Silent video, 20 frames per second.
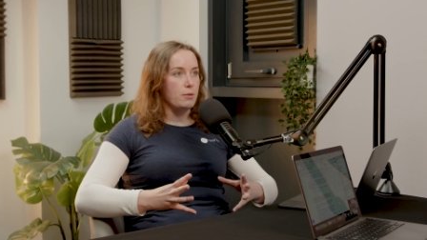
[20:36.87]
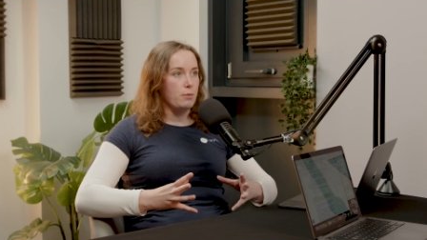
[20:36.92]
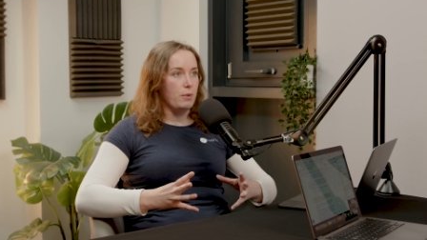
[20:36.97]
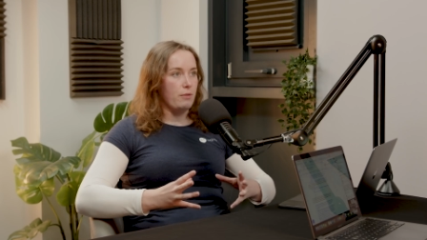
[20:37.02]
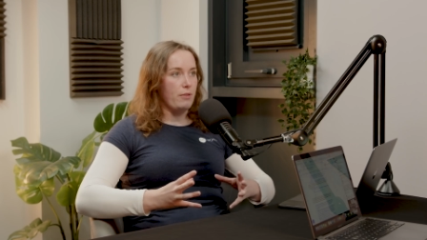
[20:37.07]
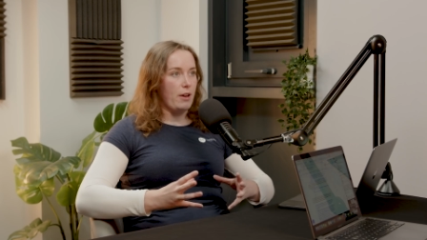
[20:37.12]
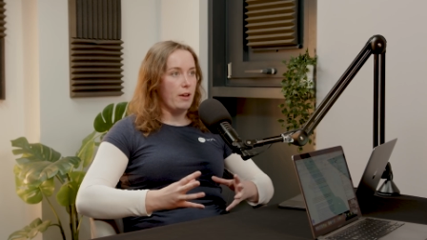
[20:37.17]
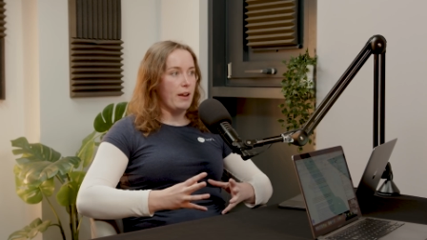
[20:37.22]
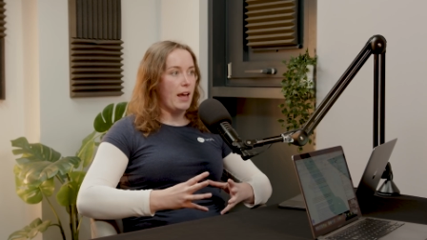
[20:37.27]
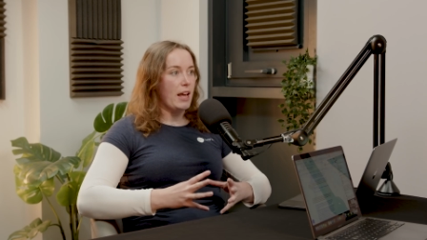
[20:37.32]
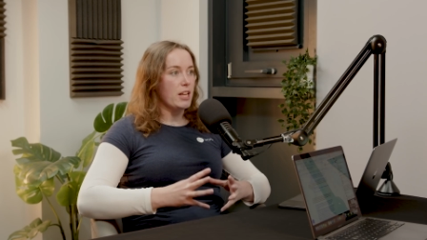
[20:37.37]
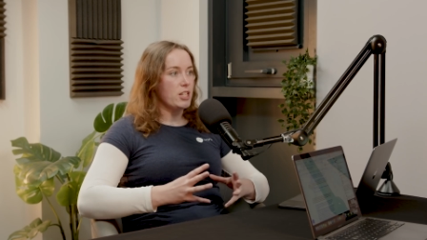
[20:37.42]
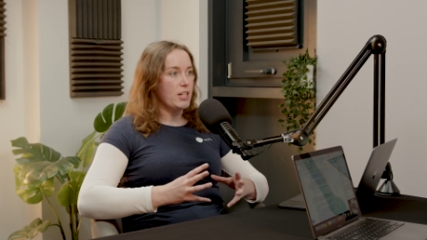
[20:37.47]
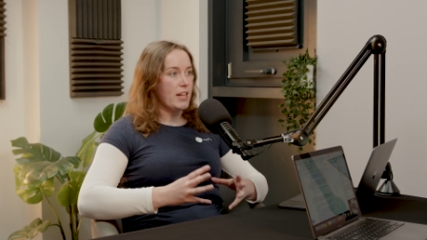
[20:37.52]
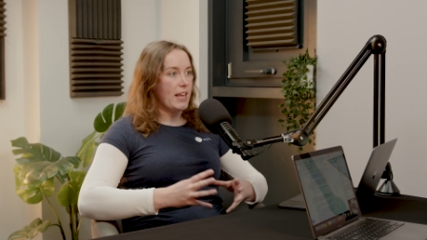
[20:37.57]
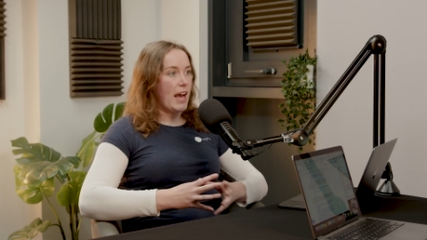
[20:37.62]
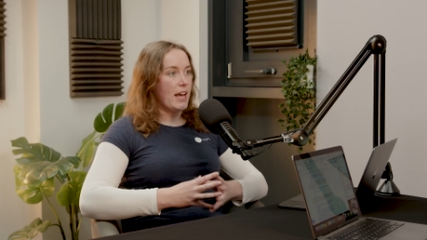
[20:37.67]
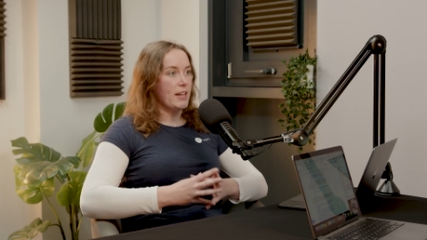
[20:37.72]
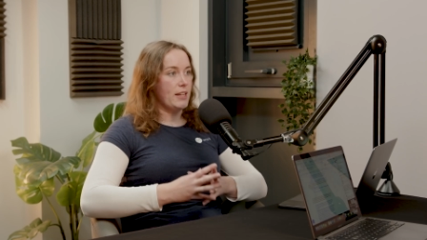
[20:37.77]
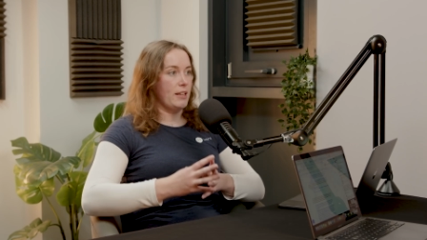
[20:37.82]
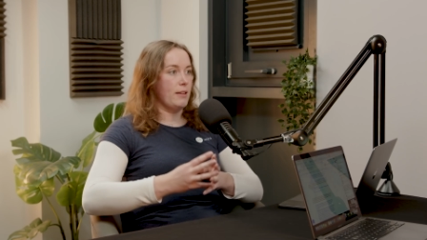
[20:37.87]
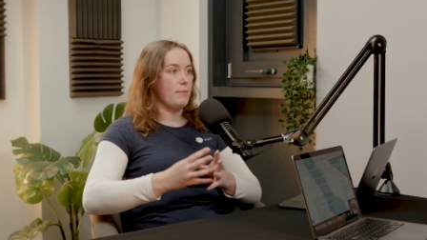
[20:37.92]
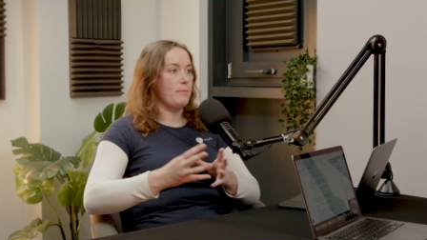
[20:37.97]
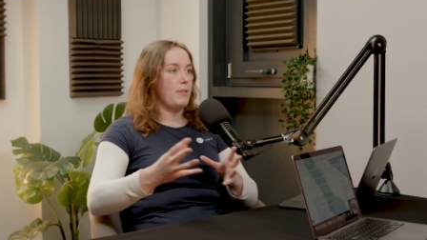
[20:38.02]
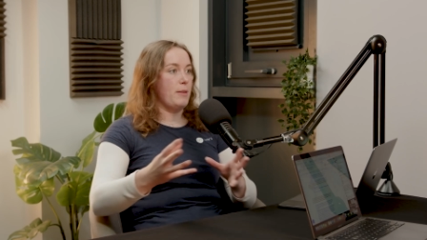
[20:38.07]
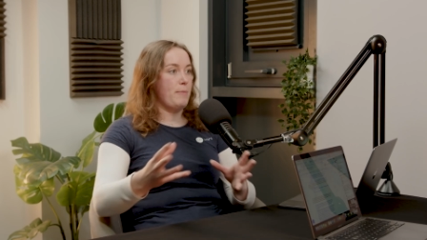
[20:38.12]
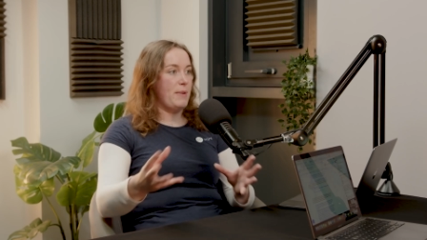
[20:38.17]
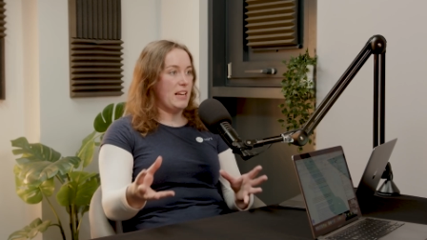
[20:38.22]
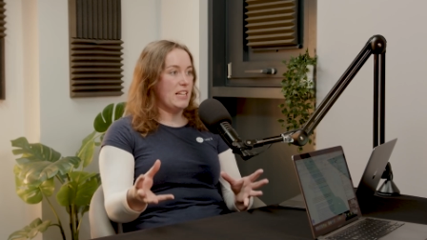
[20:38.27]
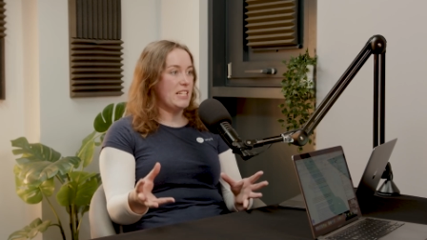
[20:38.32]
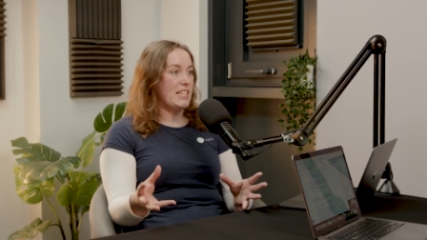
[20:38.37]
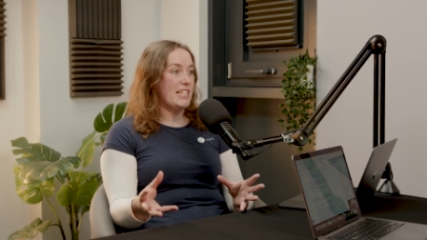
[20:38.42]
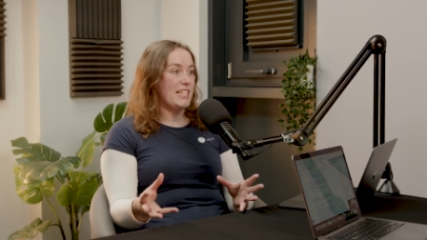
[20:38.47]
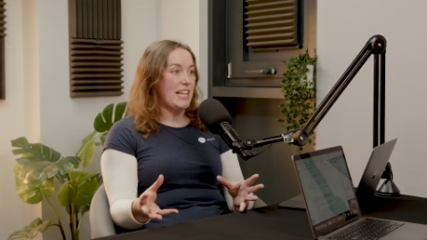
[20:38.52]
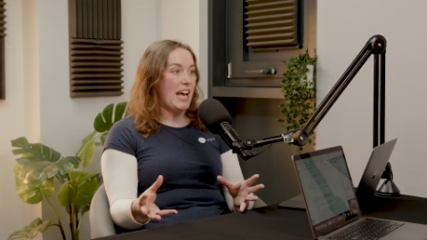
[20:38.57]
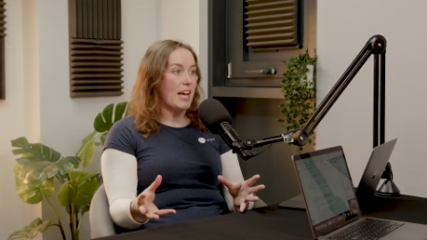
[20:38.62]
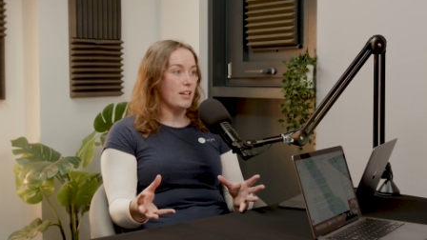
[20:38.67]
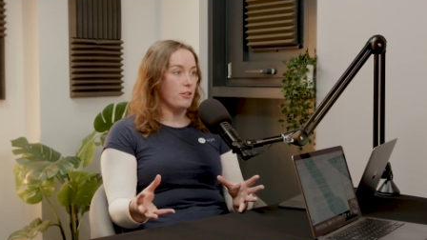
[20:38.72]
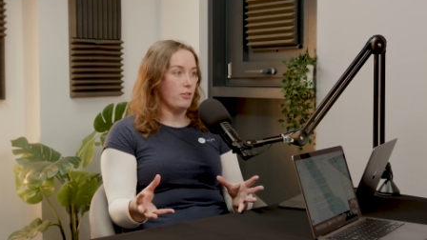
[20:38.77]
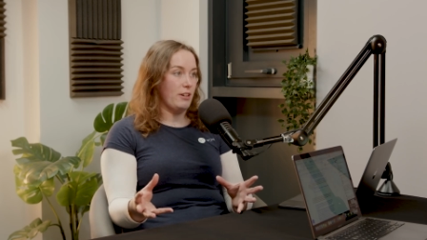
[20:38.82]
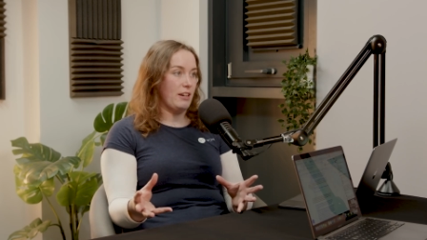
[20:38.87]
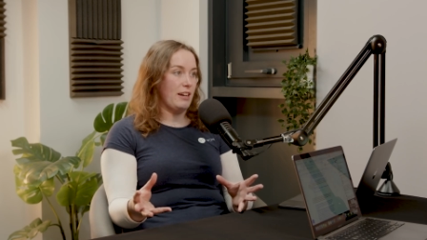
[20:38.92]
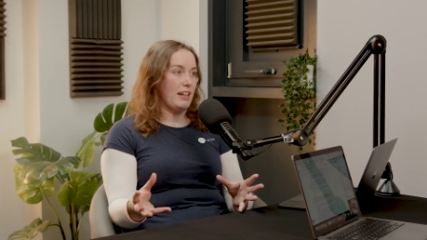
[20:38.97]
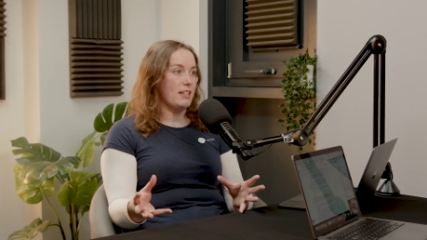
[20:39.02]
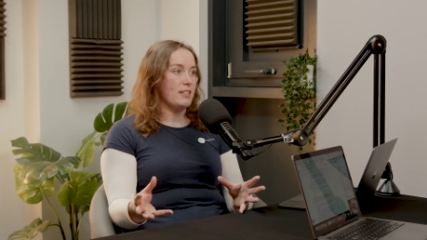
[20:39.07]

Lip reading: and we found actually adding the ability to add on an